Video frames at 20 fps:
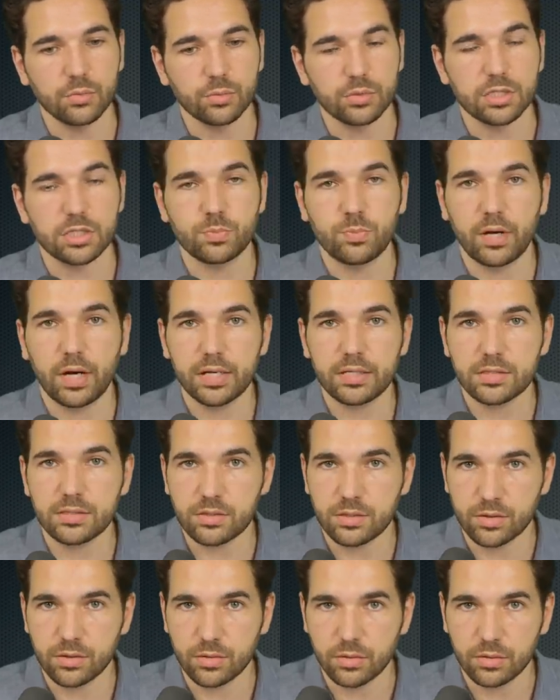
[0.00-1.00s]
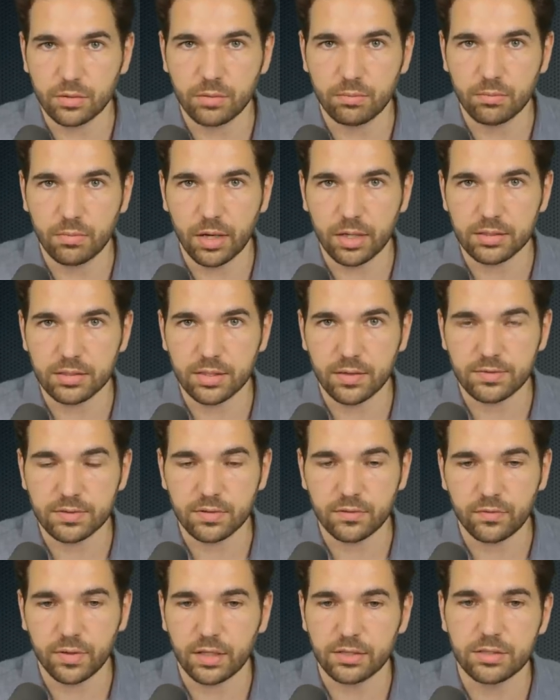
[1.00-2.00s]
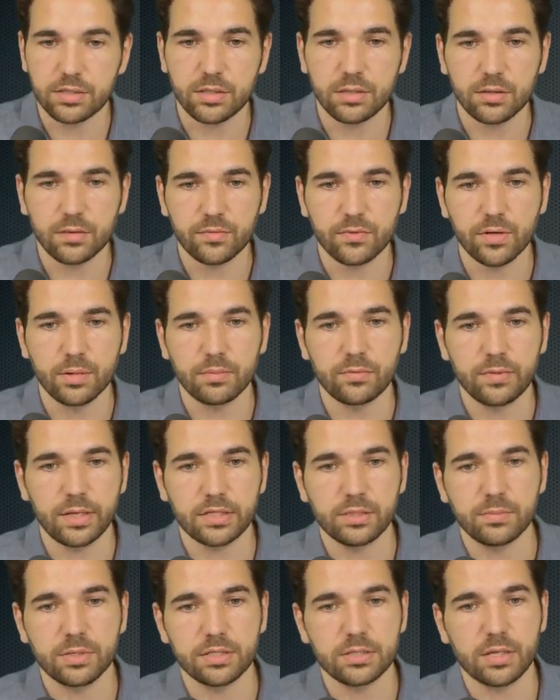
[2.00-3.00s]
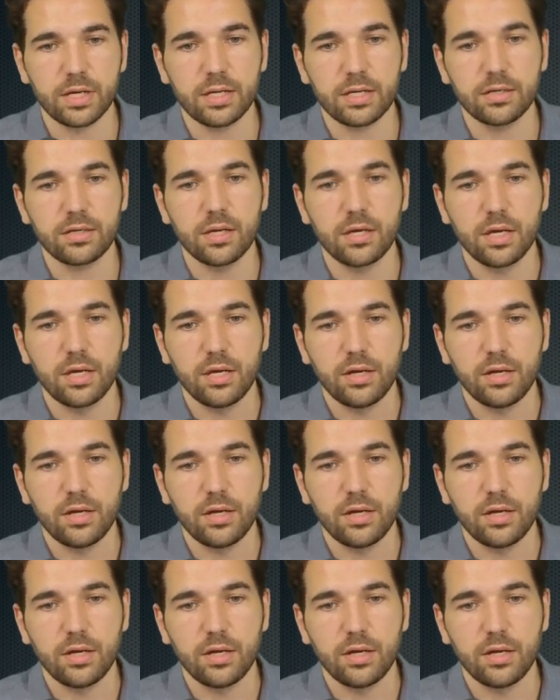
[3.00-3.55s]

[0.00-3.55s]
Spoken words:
response to Monsef's defense here from Fatima Saeed,